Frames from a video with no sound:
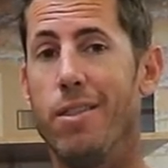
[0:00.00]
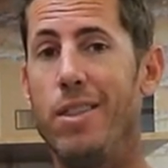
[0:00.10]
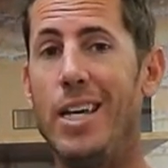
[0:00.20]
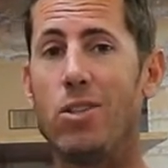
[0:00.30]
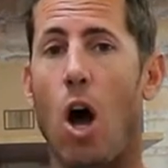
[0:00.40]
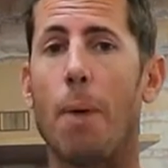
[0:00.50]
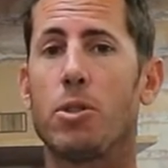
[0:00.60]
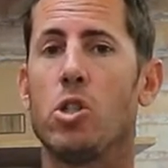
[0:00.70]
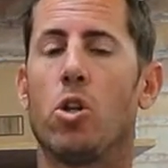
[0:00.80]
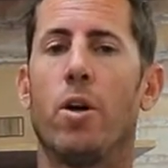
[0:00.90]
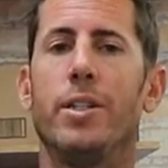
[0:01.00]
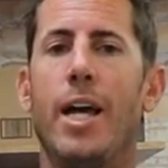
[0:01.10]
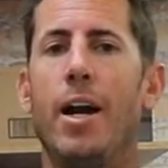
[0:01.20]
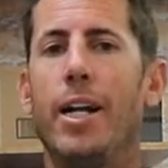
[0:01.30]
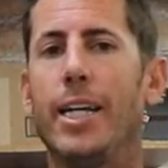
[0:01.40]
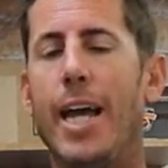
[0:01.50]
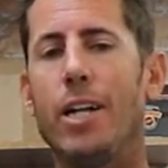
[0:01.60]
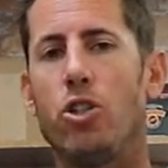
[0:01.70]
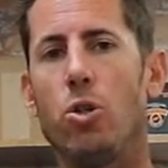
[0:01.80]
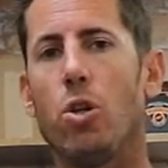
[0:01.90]
These options are intended to
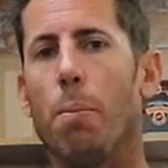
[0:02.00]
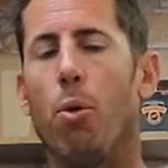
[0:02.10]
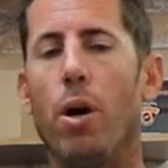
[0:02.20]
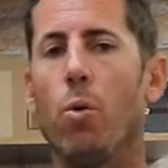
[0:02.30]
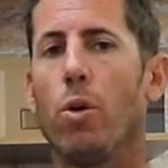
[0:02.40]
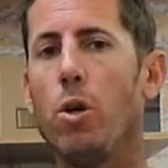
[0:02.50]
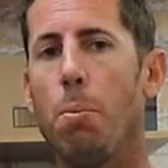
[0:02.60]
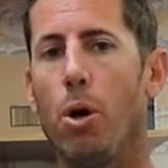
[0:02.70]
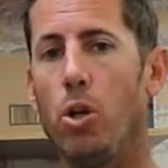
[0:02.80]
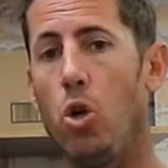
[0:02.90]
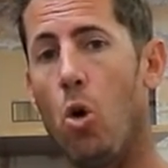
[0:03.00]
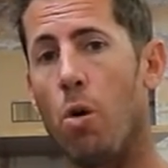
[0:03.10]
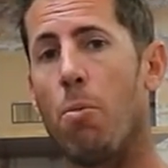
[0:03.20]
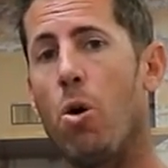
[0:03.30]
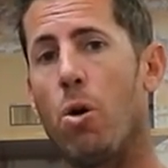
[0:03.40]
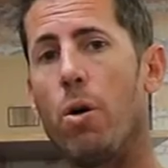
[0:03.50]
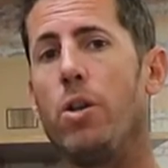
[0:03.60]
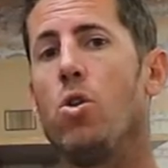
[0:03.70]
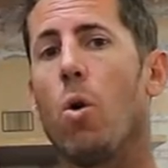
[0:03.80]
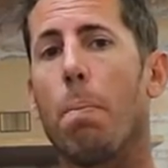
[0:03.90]
get you to the point where you put your motor
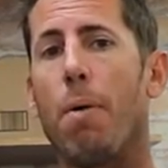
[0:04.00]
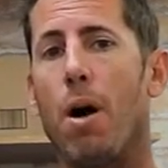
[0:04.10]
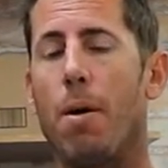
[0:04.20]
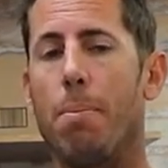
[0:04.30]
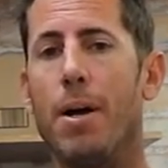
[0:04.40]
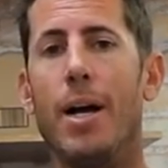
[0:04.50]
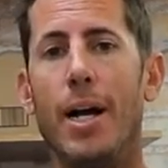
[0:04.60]
and your pump